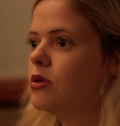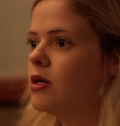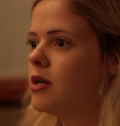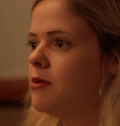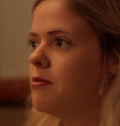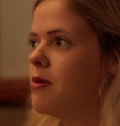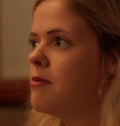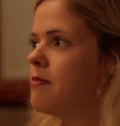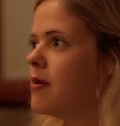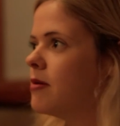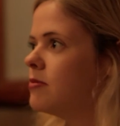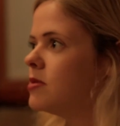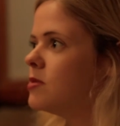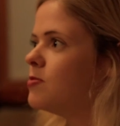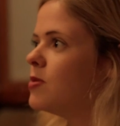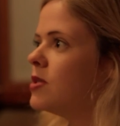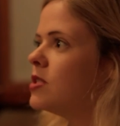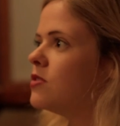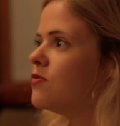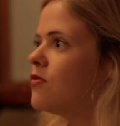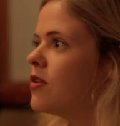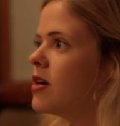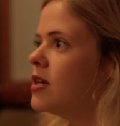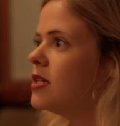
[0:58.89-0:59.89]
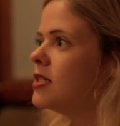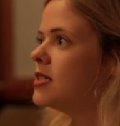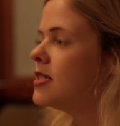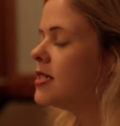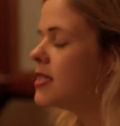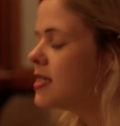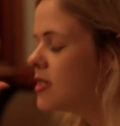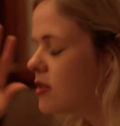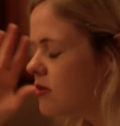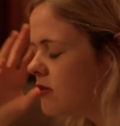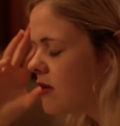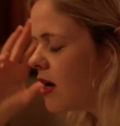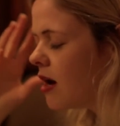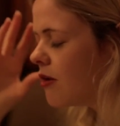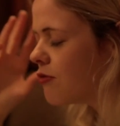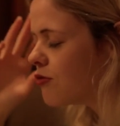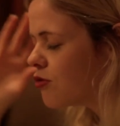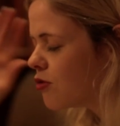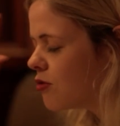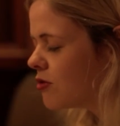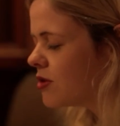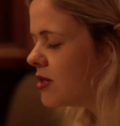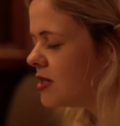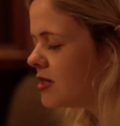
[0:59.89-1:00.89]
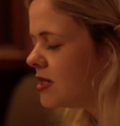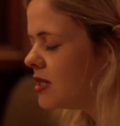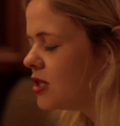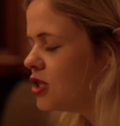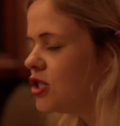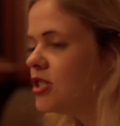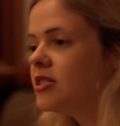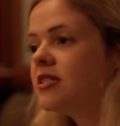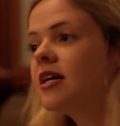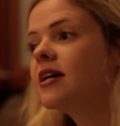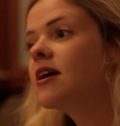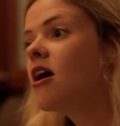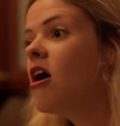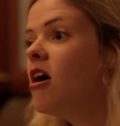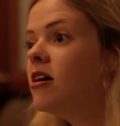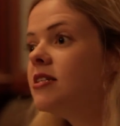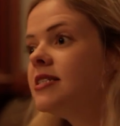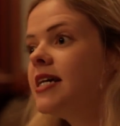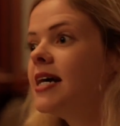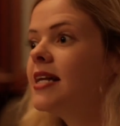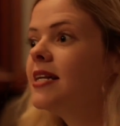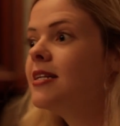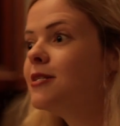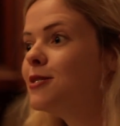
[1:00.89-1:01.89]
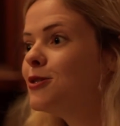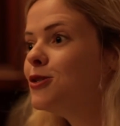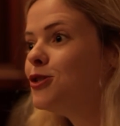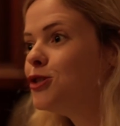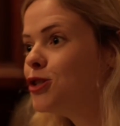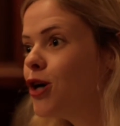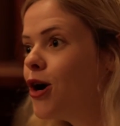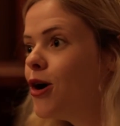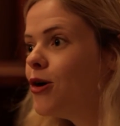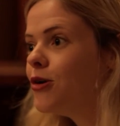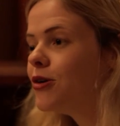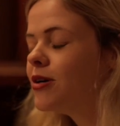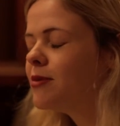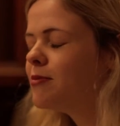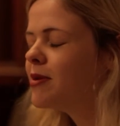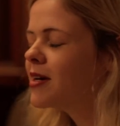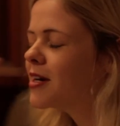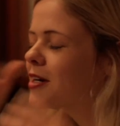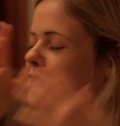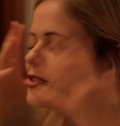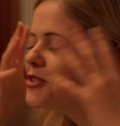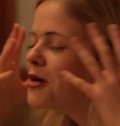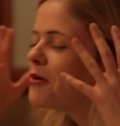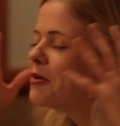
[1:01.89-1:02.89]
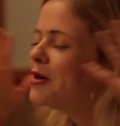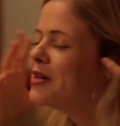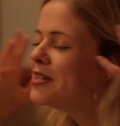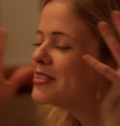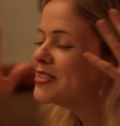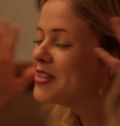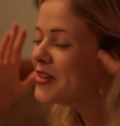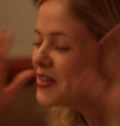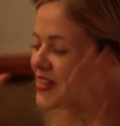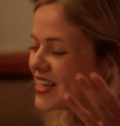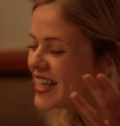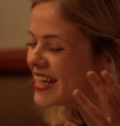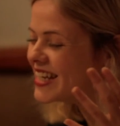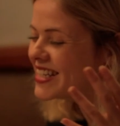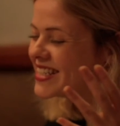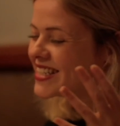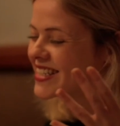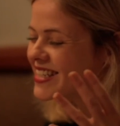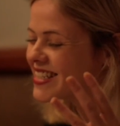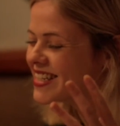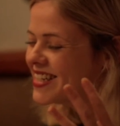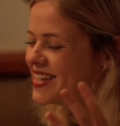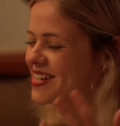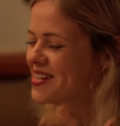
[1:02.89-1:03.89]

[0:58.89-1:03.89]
And my mum's best friend, still after all these years, she's like, oh, tell us a joke. I don't want to do this.